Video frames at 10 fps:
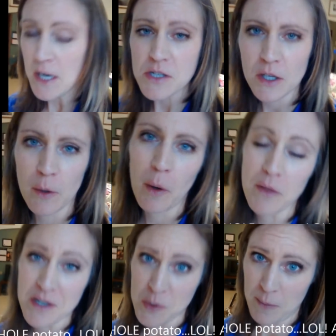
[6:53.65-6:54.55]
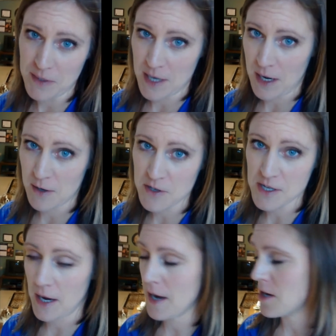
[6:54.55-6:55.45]
So anyway, with the sweet
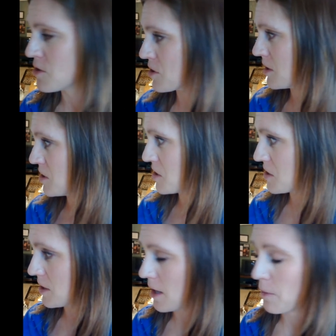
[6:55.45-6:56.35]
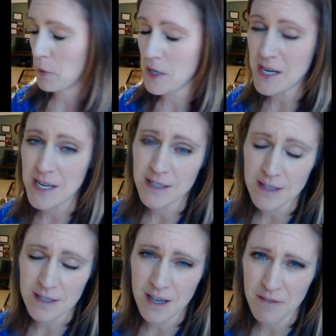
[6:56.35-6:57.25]
potatoes, I usually just preheat
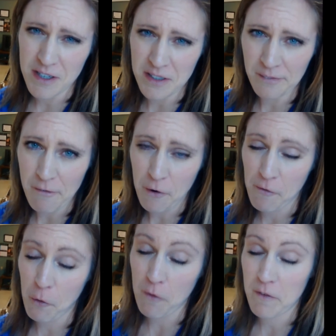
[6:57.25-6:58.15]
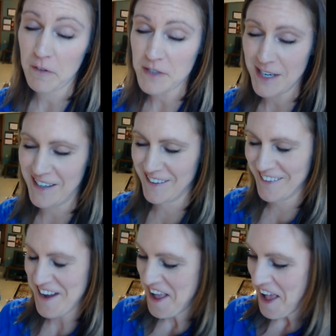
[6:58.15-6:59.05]
the oven for 450,
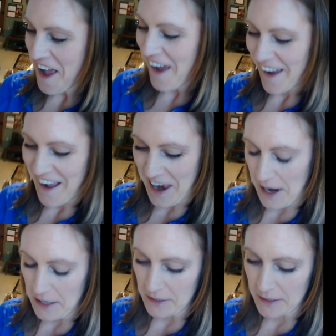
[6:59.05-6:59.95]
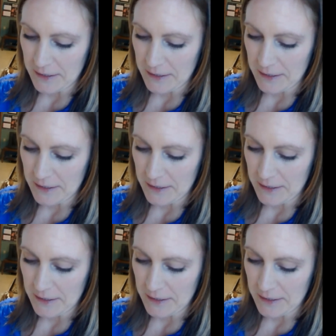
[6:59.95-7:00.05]
and